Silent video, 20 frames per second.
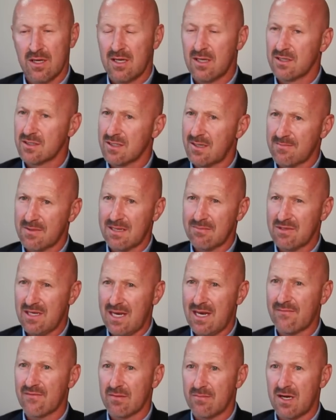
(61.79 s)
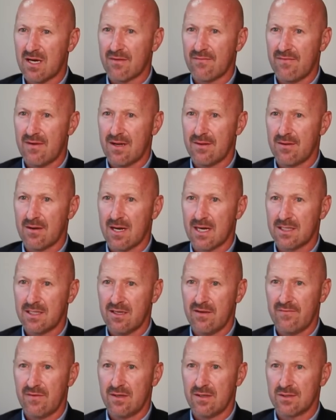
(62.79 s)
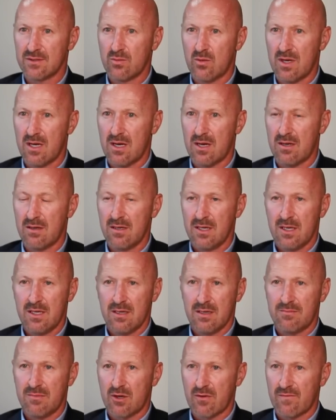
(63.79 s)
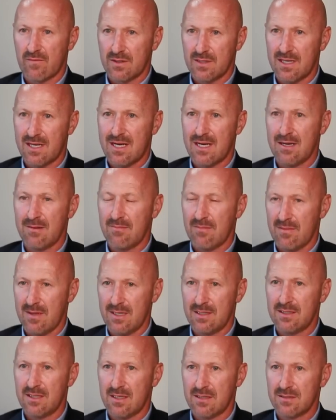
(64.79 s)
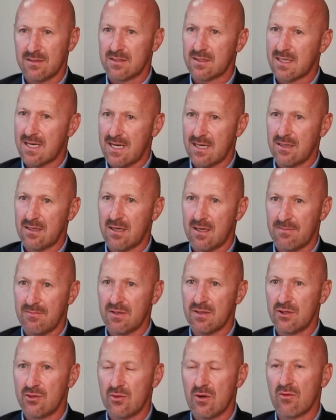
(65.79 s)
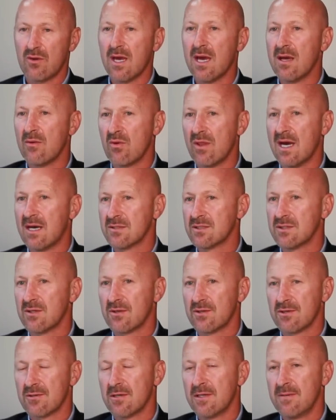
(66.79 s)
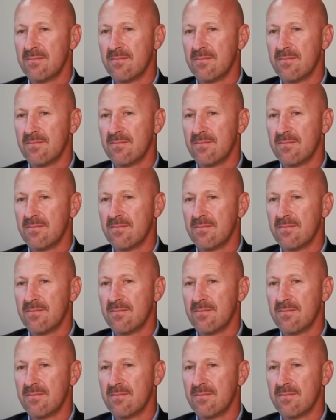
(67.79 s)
Sometimes they have to modify their activity as well, but over time they tend to tighten up and do okay without surgery.